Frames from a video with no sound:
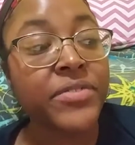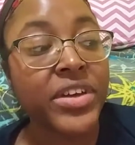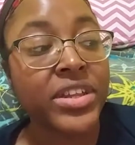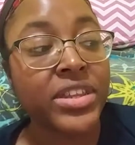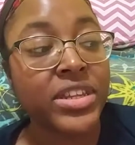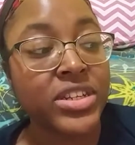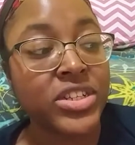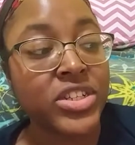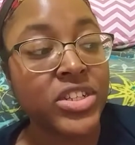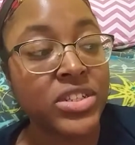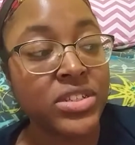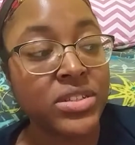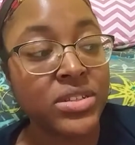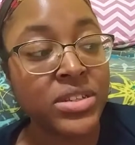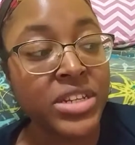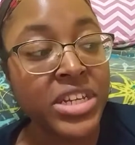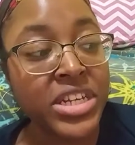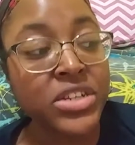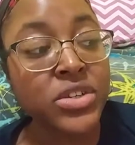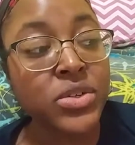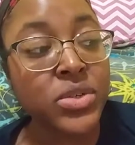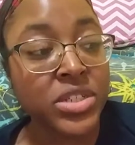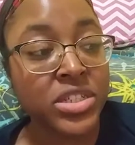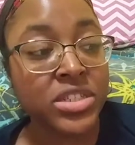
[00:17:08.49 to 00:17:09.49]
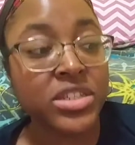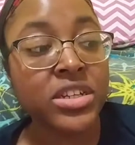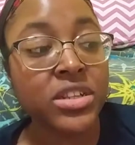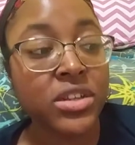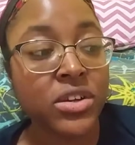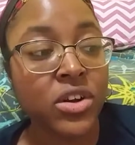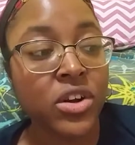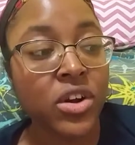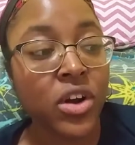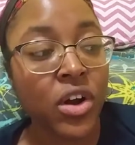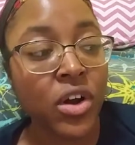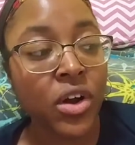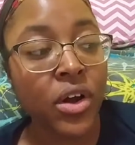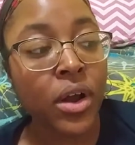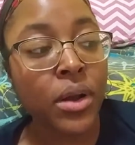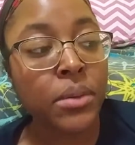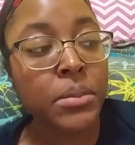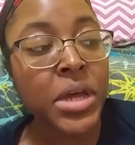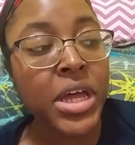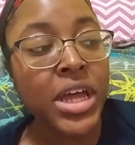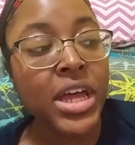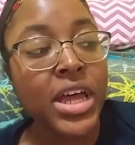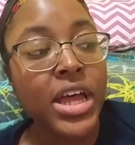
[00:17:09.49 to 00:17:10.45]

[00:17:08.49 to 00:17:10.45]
and the needle is still in her arm.